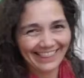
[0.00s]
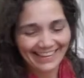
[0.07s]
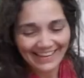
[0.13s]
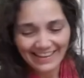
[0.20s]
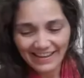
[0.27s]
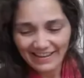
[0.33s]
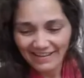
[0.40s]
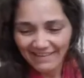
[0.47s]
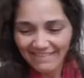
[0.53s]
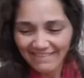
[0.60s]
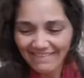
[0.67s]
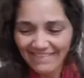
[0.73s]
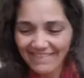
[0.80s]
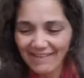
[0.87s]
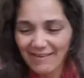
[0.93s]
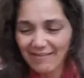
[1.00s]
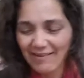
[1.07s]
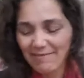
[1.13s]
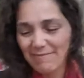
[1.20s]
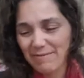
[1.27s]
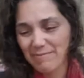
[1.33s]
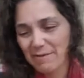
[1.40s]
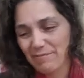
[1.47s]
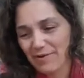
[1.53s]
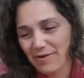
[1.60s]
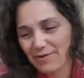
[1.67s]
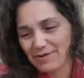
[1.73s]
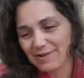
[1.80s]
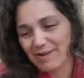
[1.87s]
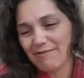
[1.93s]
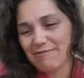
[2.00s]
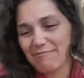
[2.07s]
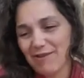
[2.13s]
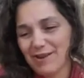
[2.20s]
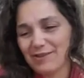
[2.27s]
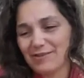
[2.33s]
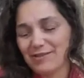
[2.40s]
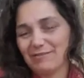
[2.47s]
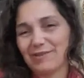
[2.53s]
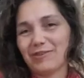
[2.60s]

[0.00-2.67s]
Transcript: oh, I remember my brothers and I would watch those.